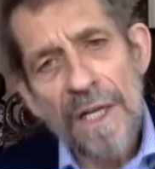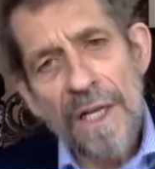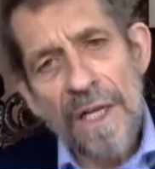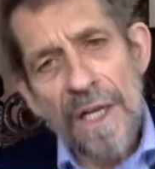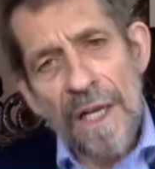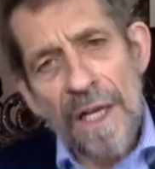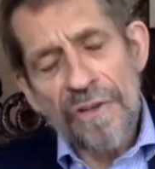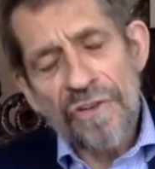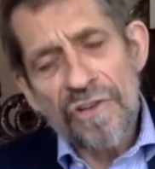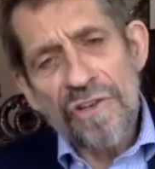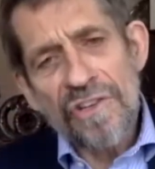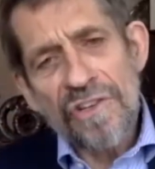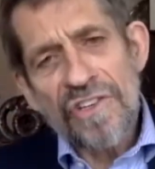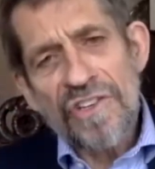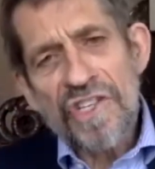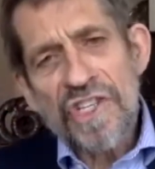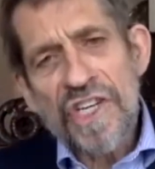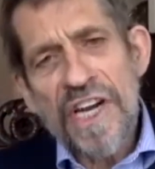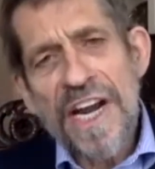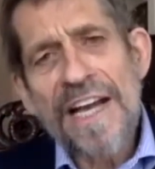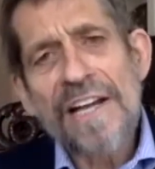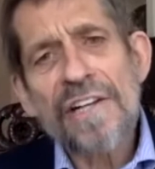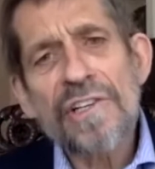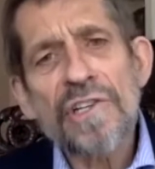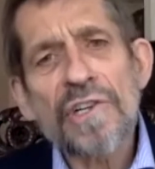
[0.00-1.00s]
And so the
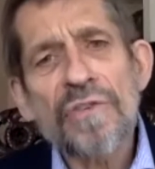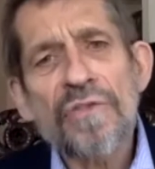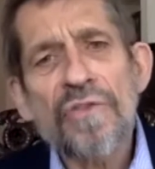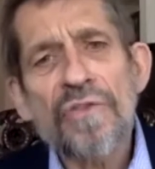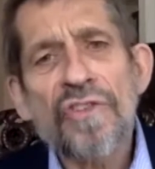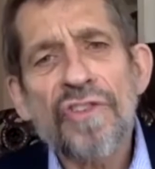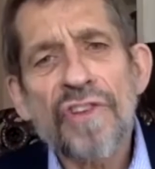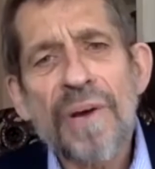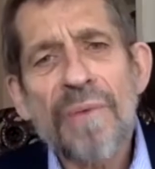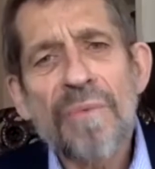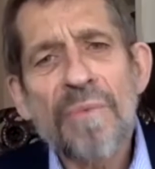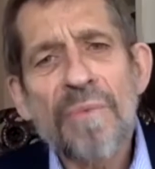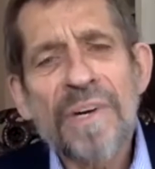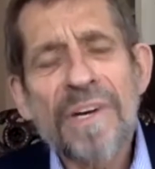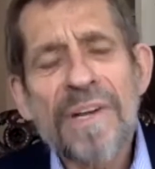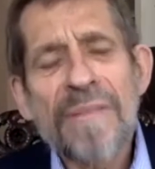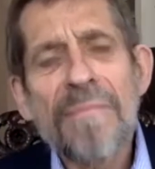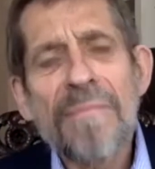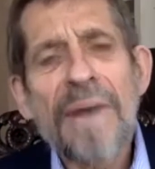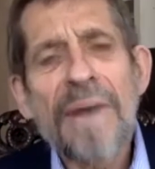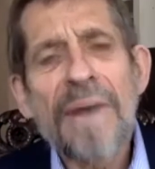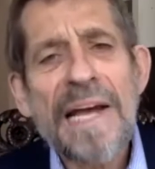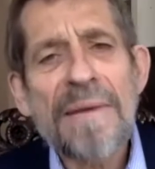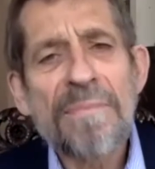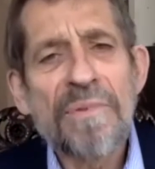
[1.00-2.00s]
challenge for someone in
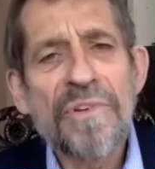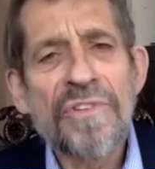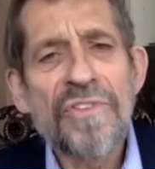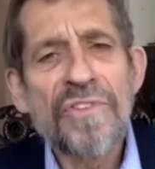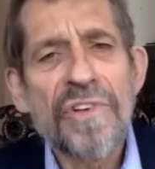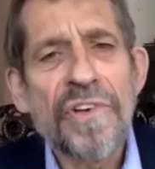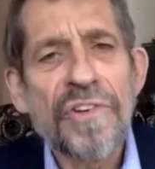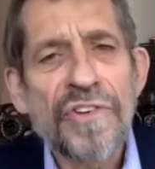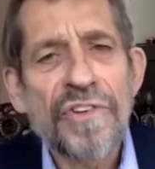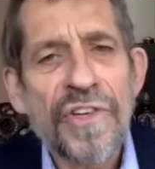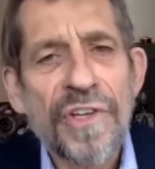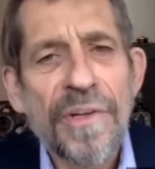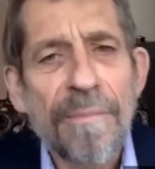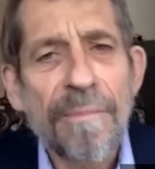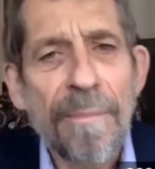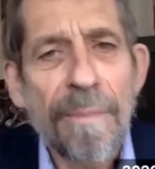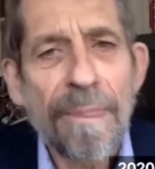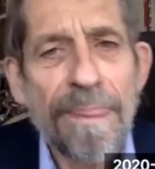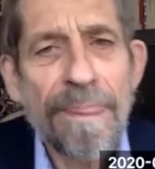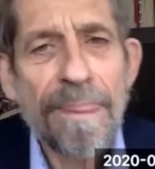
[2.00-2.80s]
my position